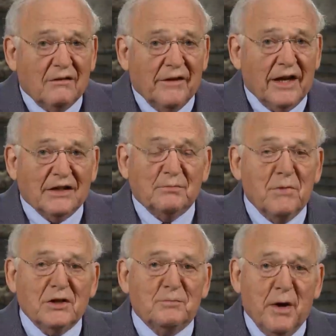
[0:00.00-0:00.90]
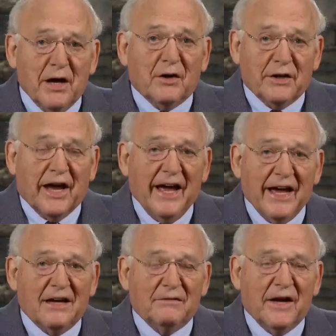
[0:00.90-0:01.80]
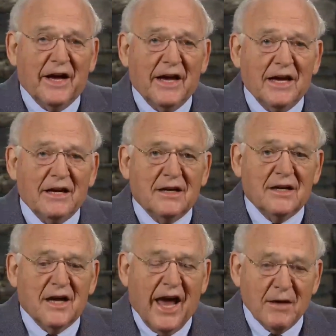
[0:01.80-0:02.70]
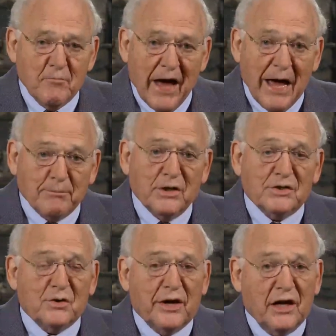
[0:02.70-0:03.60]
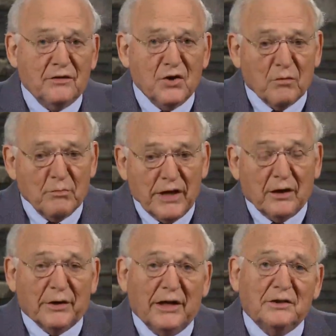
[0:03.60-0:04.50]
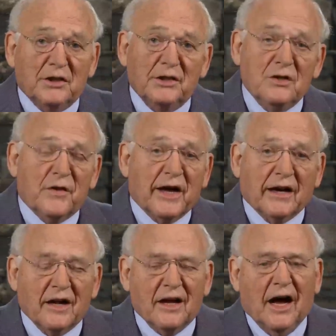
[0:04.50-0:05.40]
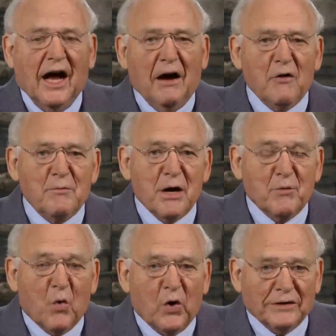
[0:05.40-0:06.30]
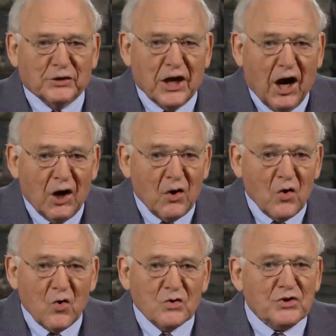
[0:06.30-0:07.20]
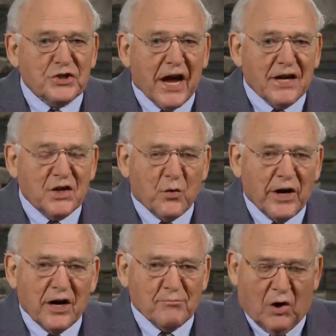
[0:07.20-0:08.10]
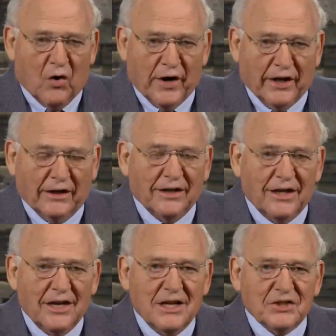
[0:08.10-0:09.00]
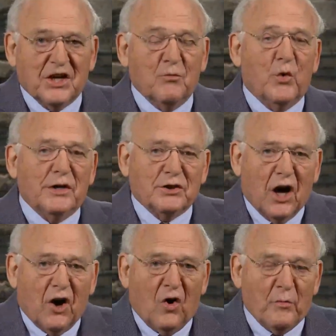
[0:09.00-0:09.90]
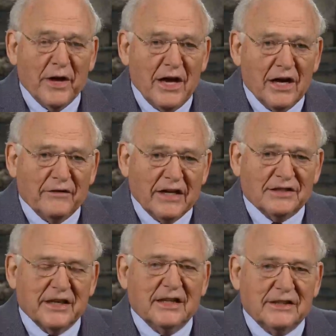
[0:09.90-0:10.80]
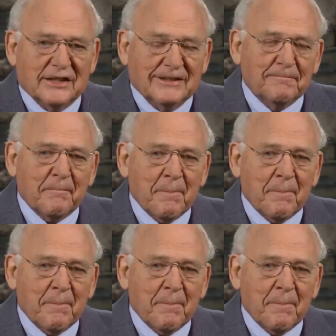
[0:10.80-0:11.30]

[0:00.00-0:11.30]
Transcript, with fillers: that it's much better to have a, a baptistry in your building to do that. I remember one cold January morning, someone called me and they said, uh,